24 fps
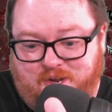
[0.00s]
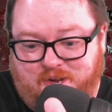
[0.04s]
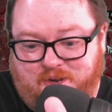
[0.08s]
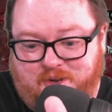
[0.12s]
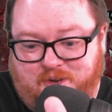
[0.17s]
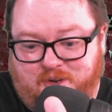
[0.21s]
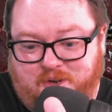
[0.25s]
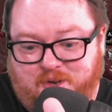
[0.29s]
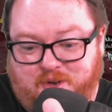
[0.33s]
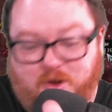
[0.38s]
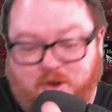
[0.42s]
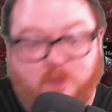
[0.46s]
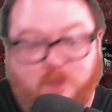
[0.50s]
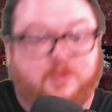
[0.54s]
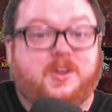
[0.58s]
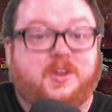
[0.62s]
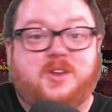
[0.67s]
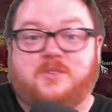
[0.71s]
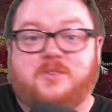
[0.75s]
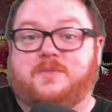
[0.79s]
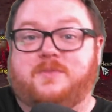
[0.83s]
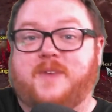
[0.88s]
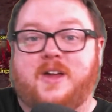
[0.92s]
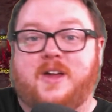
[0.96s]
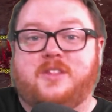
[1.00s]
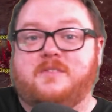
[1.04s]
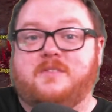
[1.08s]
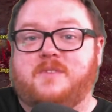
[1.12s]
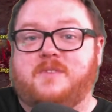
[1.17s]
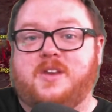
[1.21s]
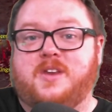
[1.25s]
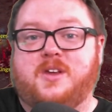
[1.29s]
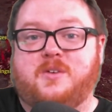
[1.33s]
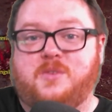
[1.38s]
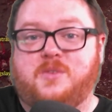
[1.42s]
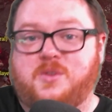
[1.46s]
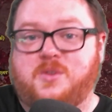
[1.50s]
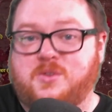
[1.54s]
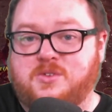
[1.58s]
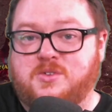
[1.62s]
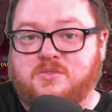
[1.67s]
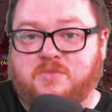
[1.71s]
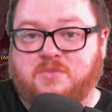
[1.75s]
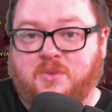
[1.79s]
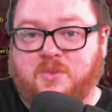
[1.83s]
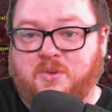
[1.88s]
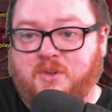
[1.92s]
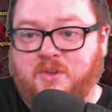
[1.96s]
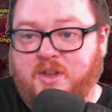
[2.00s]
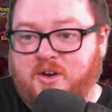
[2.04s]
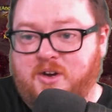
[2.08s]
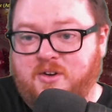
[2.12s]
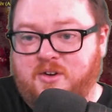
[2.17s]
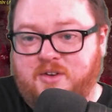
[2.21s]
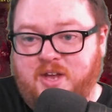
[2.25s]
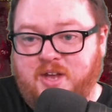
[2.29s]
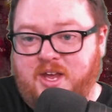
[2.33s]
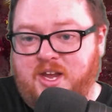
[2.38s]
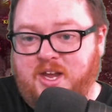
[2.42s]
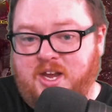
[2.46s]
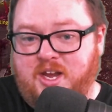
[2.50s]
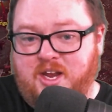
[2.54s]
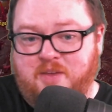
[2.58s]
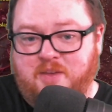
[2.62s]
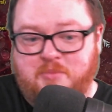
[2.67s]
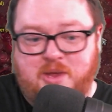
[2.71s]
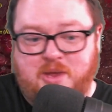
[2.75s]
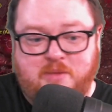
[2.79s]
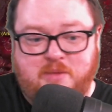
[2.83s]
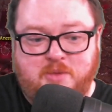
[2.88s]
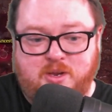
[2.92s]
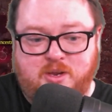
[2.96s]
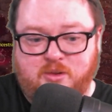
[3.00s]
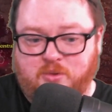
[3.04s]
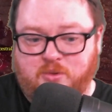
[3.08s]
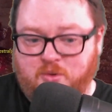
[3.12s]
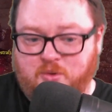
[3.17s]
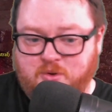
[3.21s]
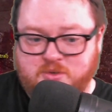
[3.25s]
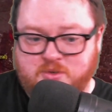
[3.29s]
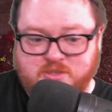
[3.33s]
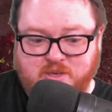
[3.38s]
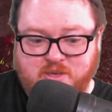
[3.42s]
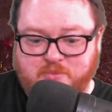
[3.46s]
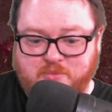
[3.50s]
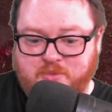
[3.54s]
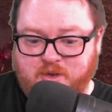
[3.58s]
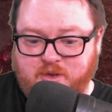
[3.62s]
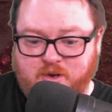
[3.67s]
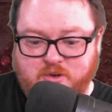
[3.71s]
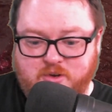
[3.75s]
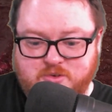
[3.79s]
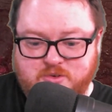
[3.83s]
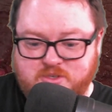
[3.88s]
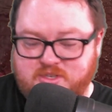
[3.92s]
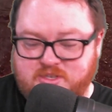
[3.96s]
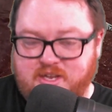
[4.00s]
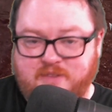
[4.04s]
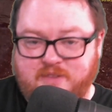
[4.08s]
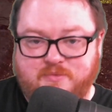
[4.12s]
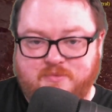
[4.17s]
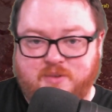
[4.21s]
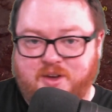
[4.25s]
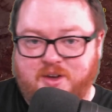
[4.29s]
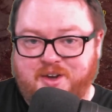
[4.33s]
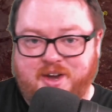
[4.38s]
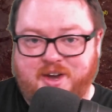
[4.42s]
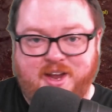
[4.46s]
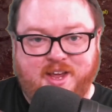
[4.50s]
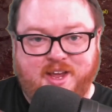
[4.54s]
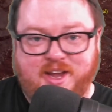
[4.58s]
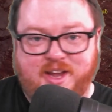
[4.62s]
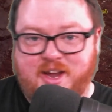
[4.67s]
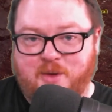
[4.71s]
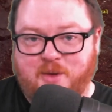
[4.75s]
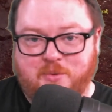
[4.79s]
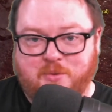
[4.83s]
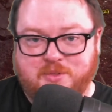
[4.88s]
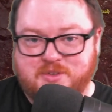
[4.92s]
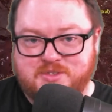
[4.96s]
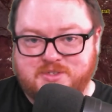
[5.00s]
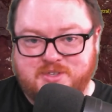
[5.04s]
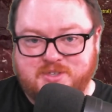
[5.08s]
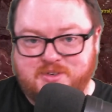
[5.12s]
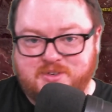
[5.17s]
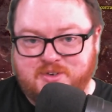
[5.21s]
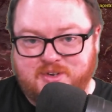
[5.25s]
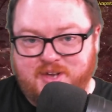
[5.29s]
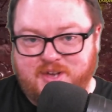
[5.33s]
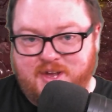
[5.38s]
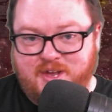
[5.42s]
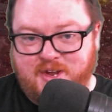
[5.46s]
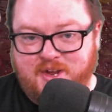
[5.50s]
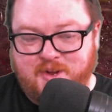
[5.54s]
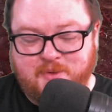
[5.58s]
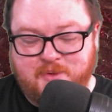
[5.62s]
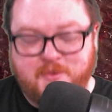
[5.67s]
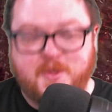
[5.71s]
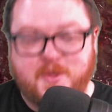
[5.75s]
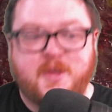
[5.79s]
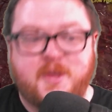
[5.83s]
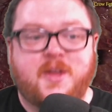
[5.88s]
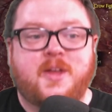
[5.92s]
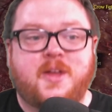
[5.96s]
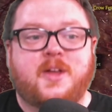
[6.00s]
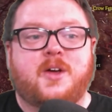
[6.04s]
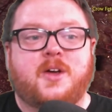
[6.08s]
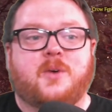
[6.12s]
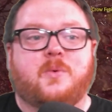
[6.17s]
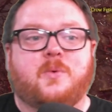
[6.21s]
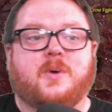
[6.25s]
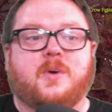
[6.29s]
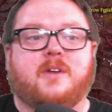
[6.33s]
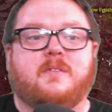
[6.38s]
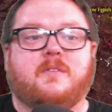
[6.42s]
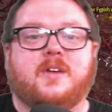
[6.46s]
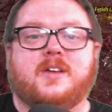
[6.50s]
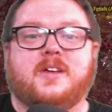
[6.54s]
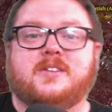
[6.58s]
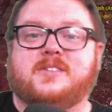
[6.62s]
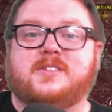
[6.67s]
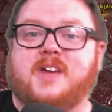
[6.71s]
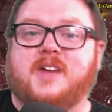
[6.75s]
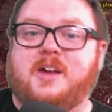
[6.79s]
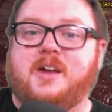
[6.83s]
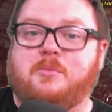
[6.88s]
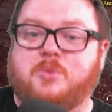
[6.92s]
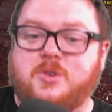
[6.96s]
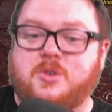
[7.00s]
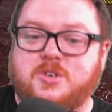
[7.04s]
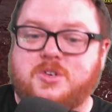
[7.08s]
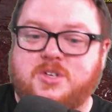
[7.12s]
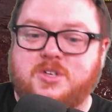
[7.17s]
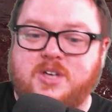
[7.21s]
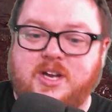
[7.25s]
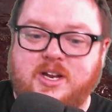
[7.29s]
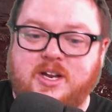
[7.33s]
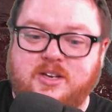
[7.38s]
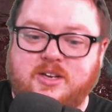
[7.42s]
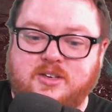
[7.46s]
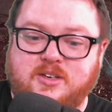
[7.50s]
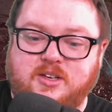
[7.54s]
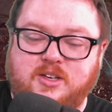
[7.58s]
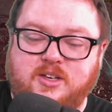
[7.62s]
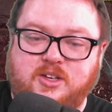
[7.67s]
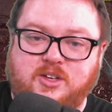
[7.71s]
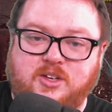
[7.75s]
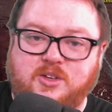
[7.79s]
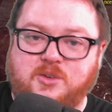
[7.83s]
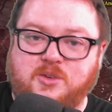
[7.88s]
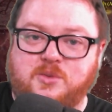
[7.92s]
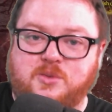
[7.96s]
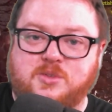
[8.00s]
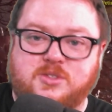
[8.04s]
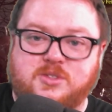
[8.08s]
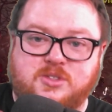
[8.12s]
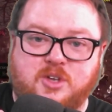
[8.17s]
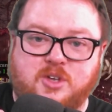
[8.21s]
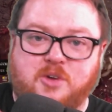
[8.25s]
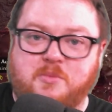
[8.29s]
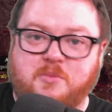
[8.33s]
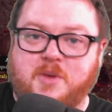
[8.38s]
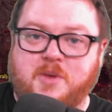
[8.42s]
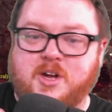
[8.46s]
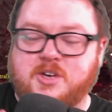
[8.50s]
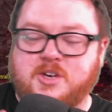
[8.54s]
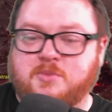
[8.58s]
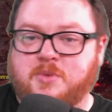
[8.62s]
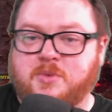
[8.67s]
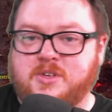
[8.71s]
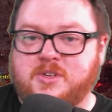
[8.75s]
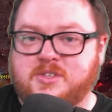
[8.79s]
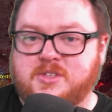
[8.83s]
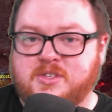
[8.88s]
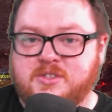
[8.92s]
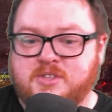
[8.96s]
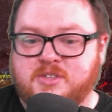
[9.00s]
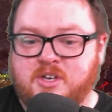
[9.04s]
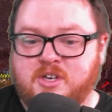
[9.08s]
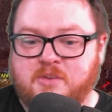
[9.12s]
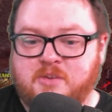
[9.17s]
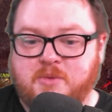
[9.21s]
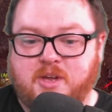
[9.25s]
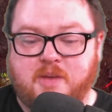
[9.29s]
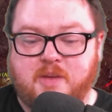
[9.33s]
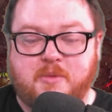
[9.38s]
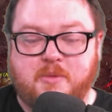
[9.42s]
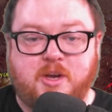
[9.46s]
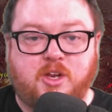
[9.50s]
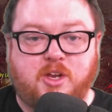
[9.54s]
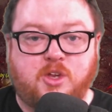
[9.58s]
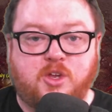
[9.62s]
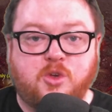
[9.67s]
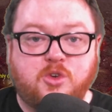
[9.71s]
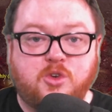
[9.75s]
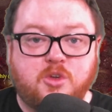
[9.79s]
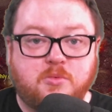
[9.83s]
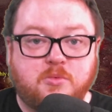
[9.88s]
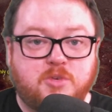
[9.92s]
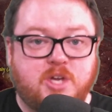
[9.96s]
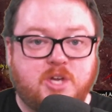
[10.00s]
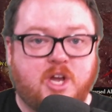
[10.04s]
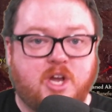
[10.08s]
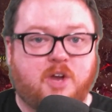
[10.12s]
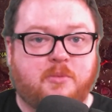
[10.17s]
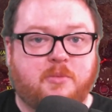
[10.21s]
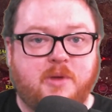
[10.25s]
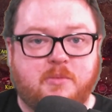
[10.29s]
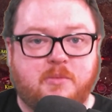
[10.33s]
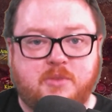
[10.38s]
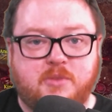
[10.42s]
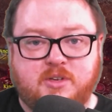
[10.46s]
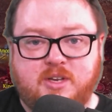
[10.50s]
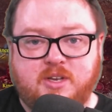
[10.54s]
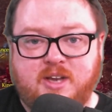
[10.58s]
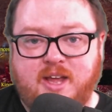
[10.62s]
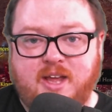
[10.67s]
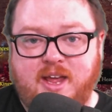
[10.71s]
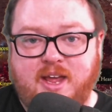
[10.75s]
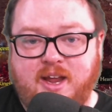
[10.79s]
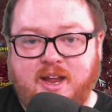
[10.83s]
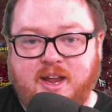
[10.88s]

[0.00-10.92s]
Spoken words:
Hopefully you found the video useful, entertaining, maybe you learned something or just had fun hanging out with us here today. Whatever it is, I appreciate you so much. Please consider becoming a YouTube channel member today.